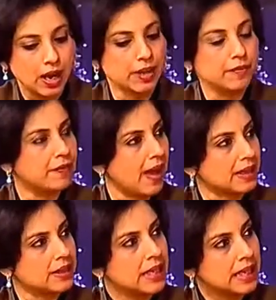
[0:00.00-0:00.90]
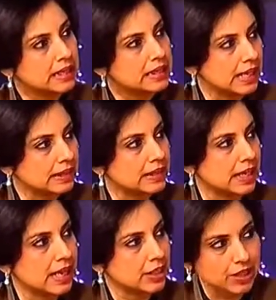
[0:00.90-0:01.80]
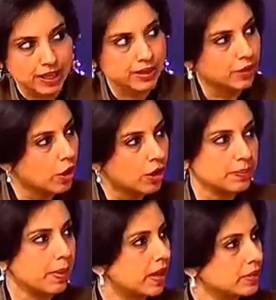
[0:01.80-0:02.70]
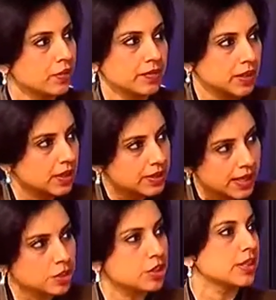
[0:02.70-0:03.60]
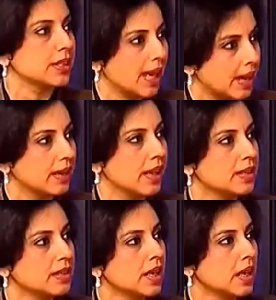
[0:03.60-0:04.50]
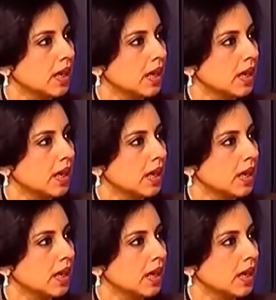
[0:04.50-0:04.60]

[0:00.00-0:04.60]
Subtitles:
are in fact inside the 10-dash line. They're not part of the contentious areas